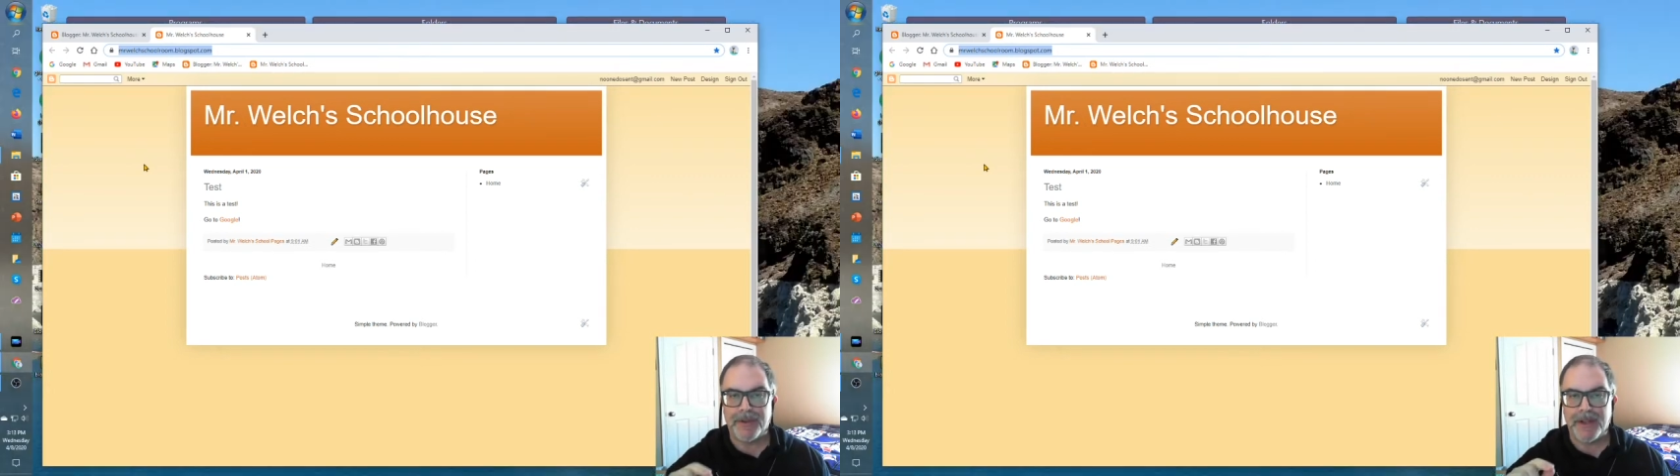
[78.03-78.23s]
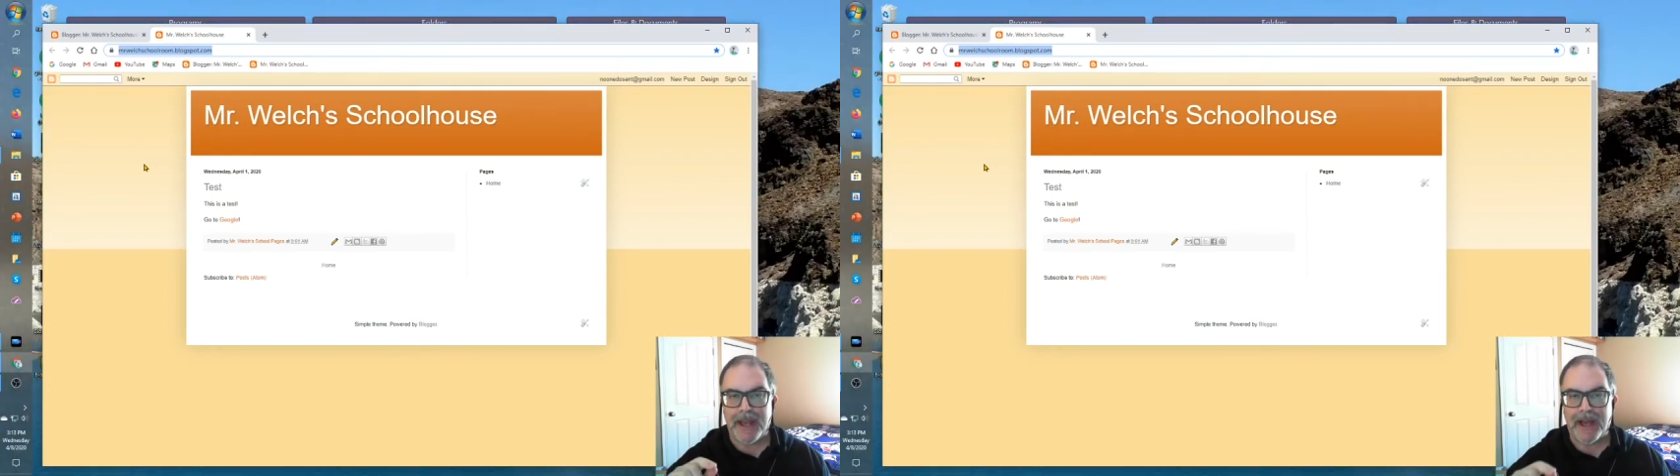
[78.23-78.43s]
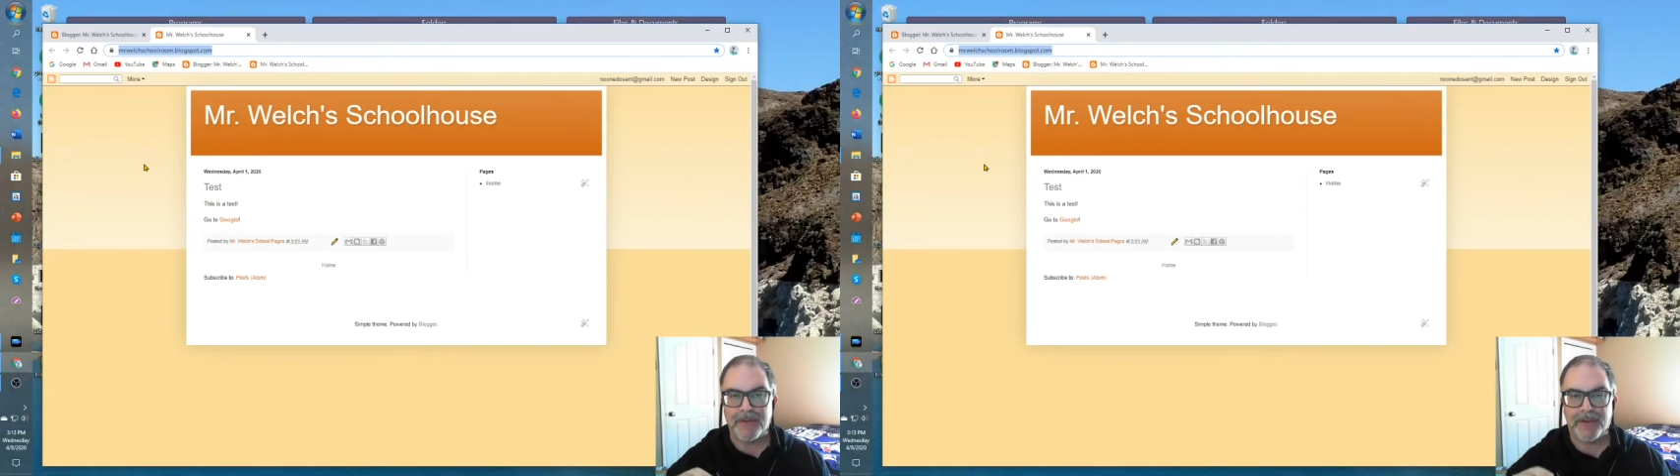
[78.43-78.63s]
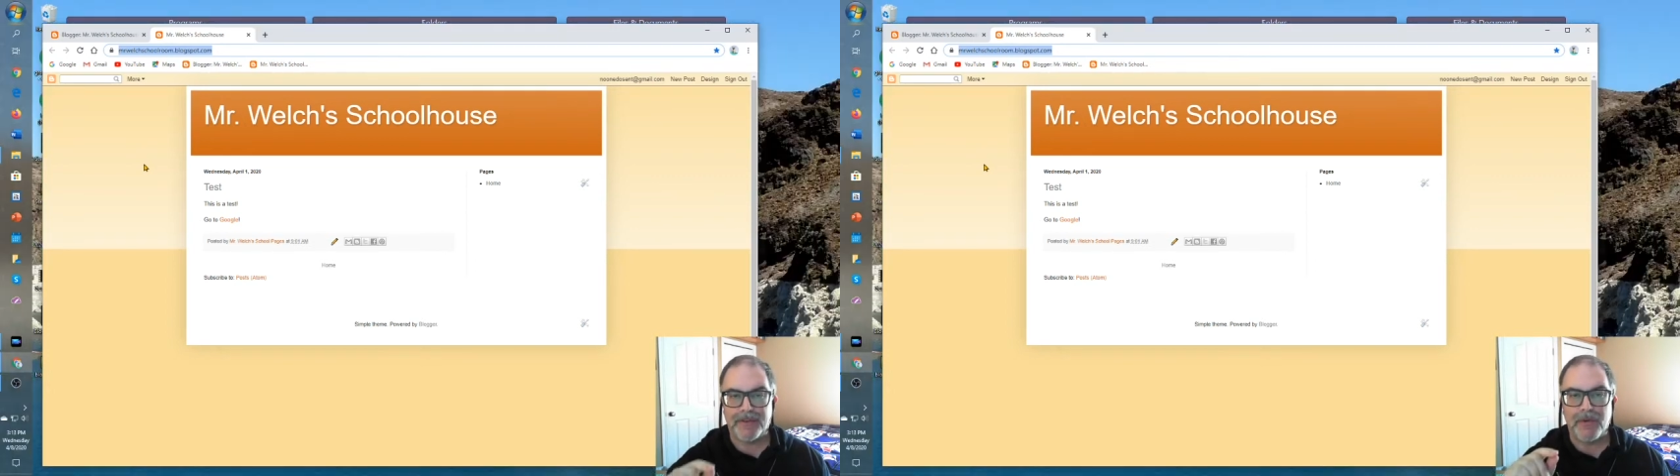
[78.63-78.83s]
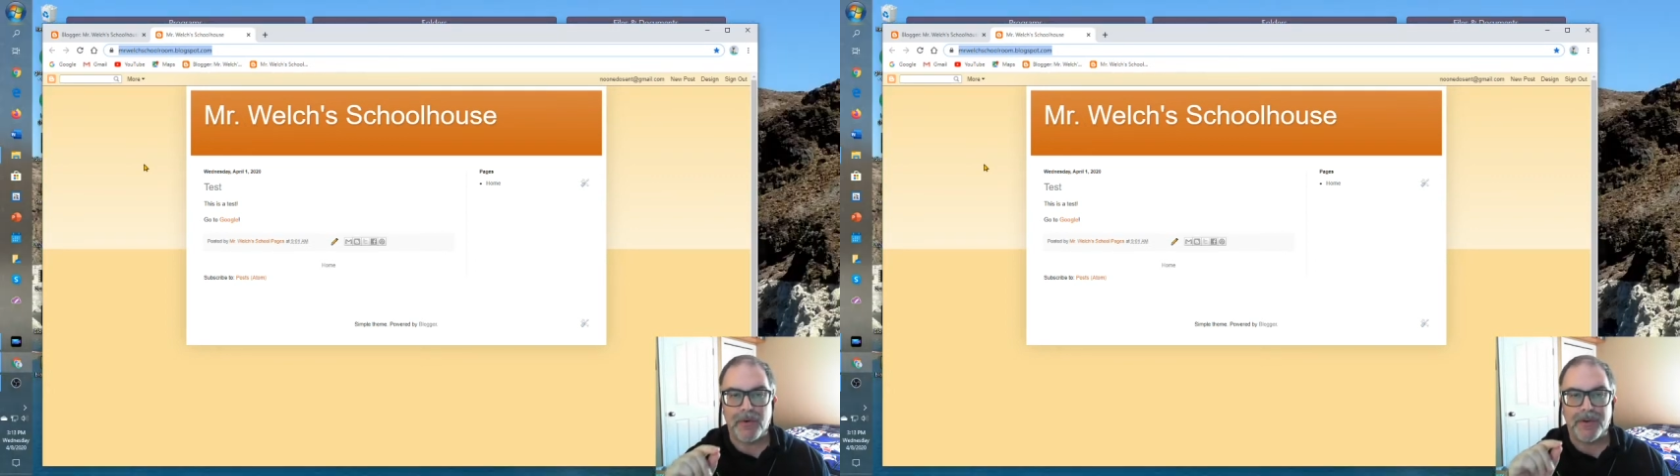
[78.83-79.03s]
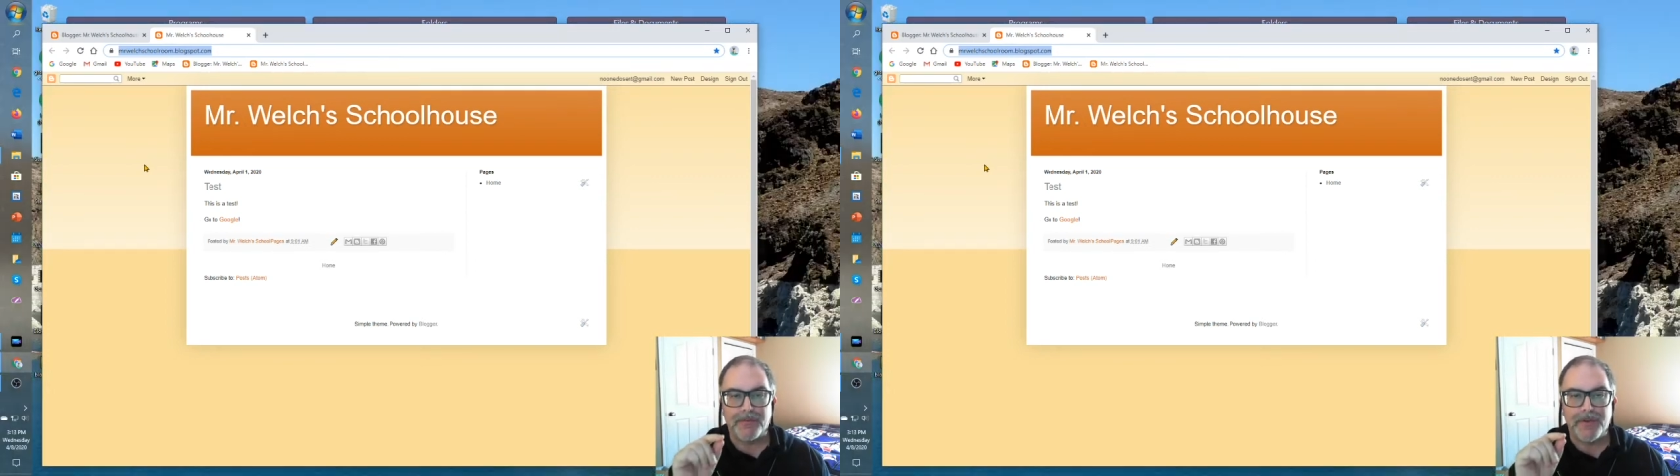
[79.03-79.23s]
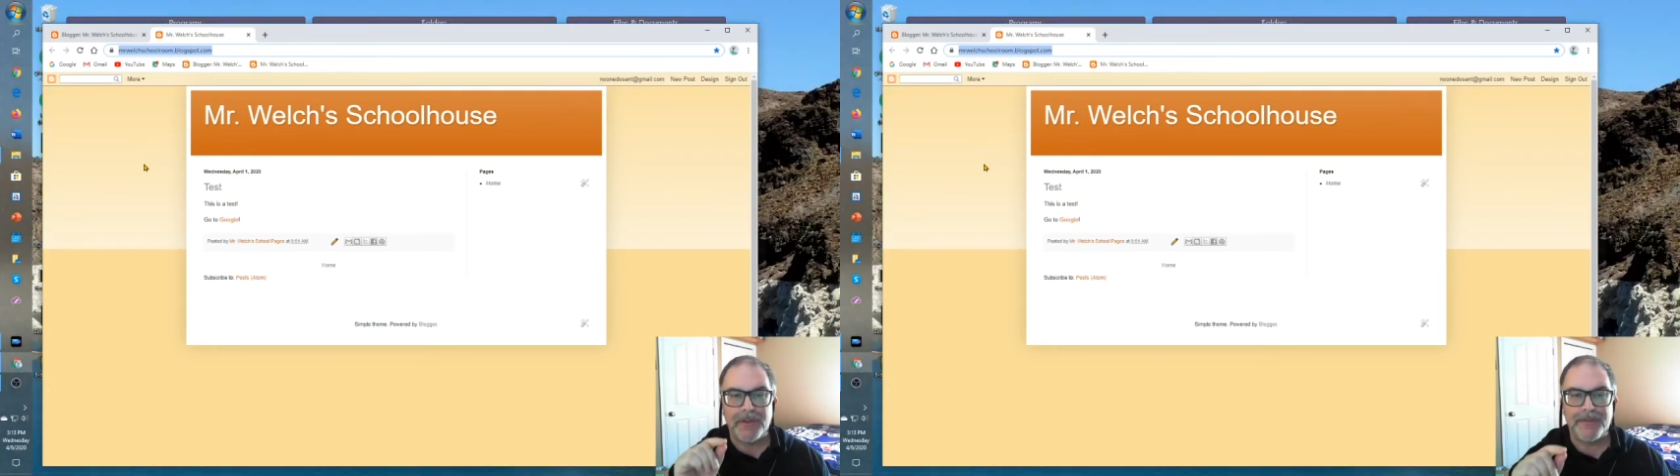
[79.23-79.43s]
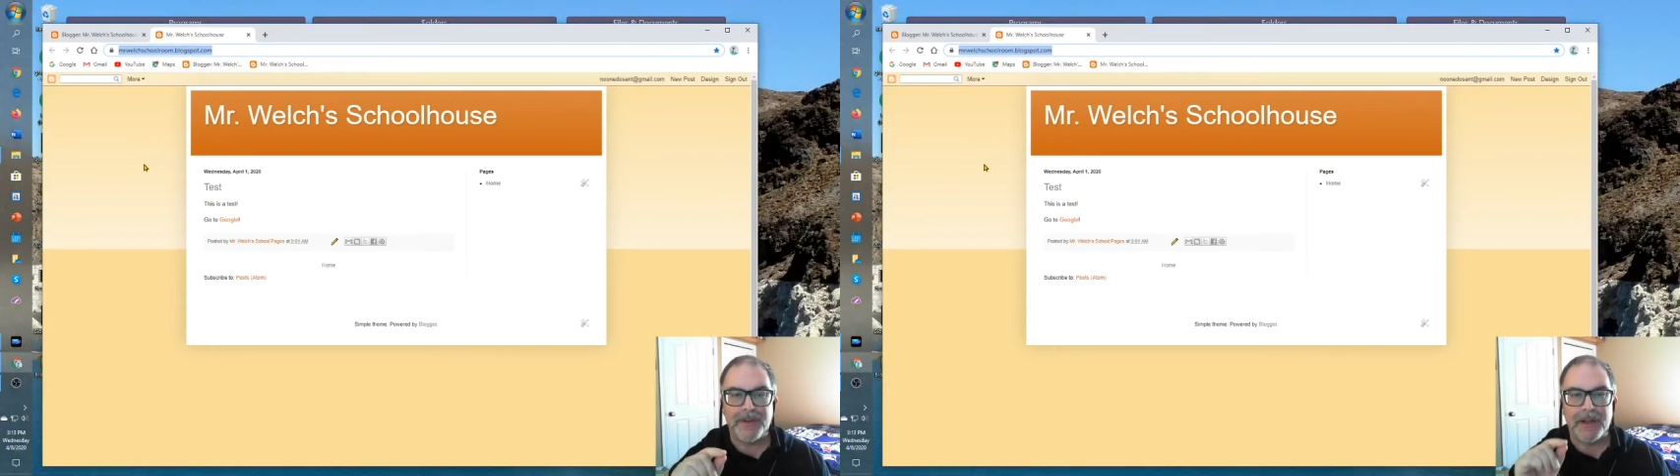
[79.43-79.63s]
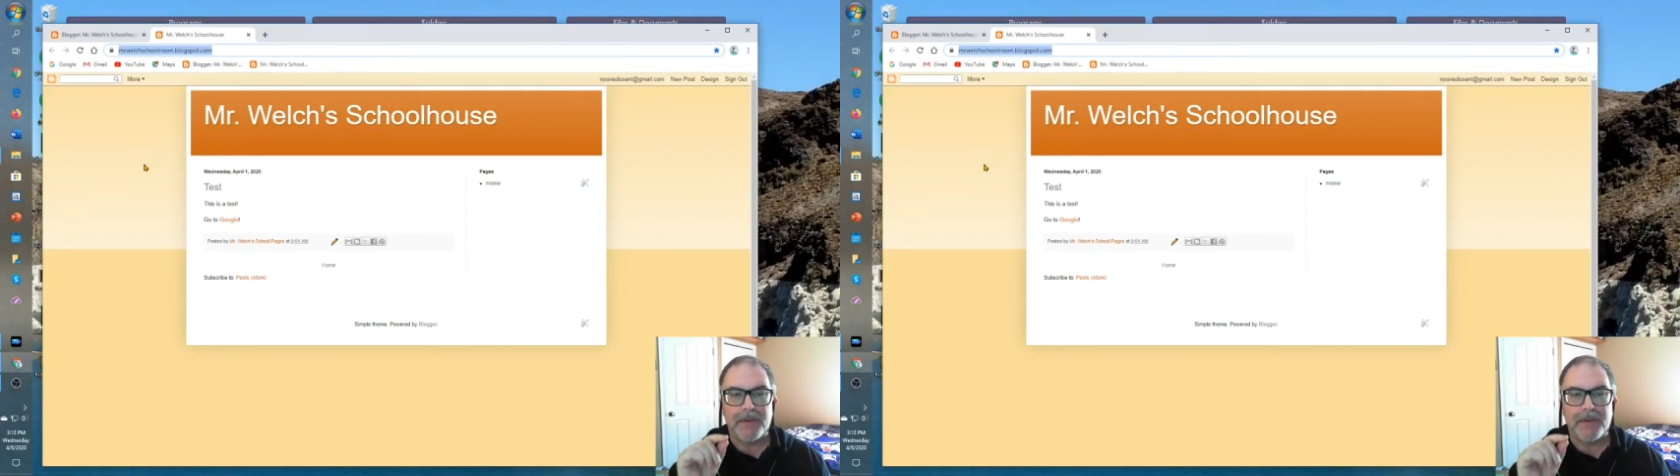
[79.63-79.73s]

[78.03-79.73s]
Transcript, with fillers: the address for a specific